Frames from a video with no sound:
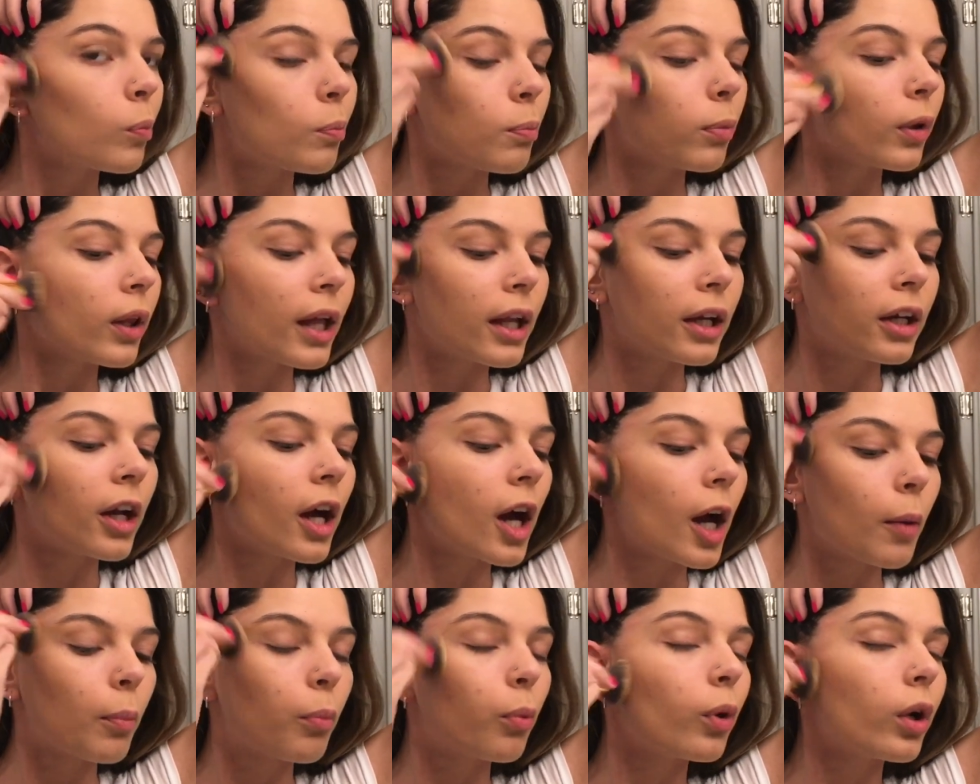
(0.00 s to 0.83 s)
blend
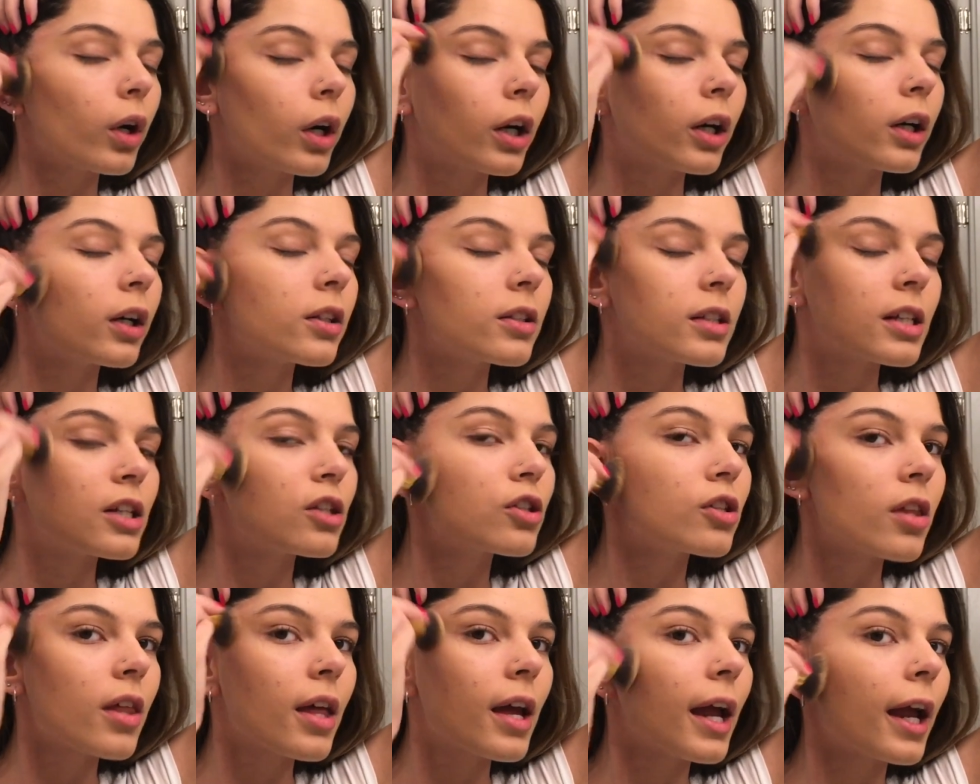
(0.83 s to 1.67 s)
upwards
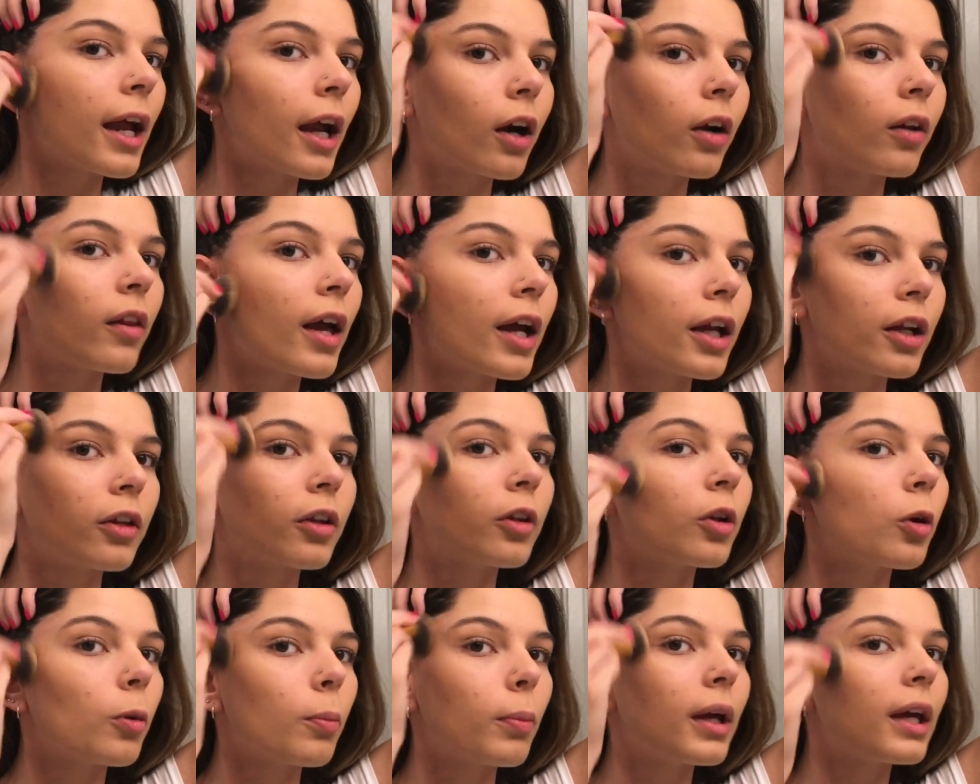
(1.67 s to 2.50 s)
into the hairline a
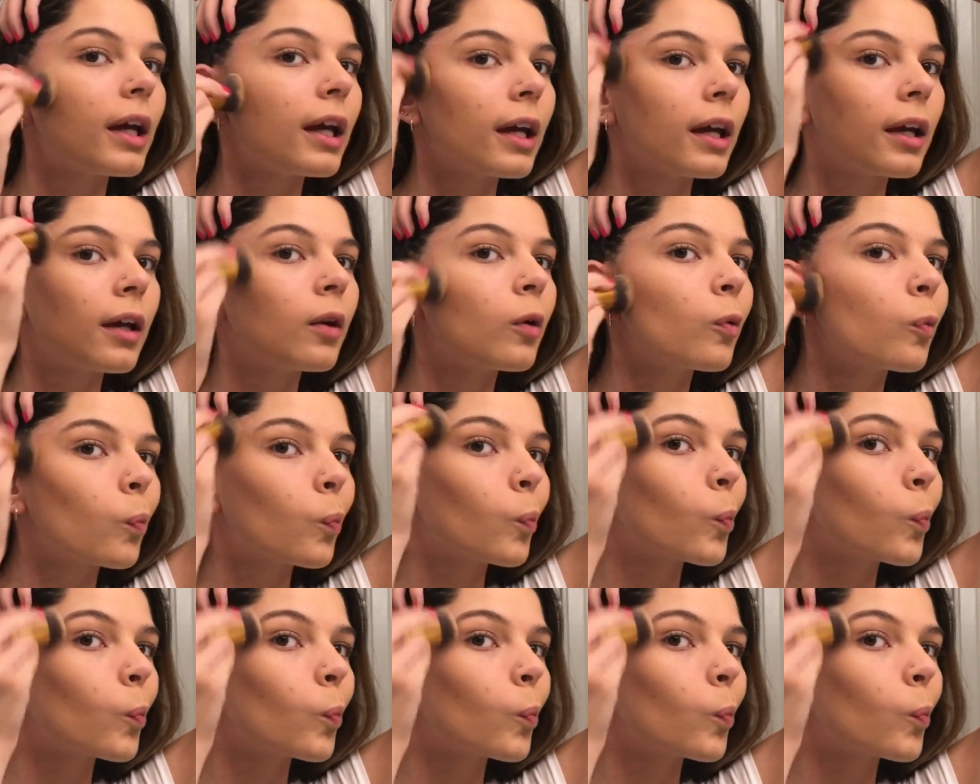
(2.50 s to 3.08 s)
little bit.